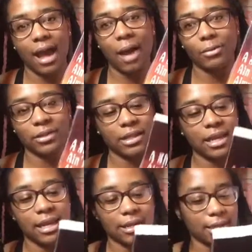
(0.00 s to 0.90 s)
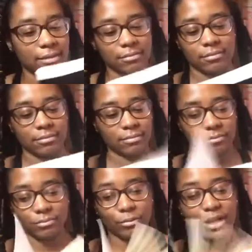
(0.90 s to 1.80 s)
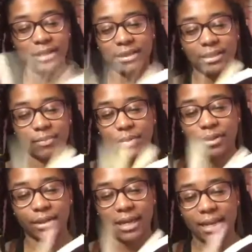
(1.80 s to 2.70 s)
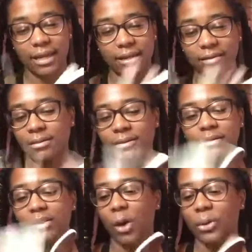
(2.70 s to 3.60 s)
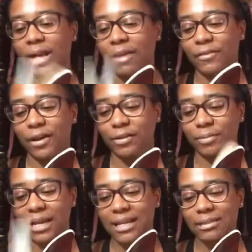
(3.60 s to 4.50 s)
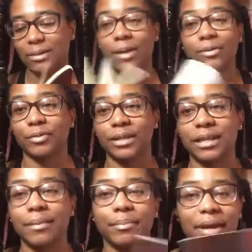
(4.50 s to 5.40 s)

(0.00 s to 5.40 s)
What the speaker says: I was a kid and reading this book and throwing it every other place when I was reading it.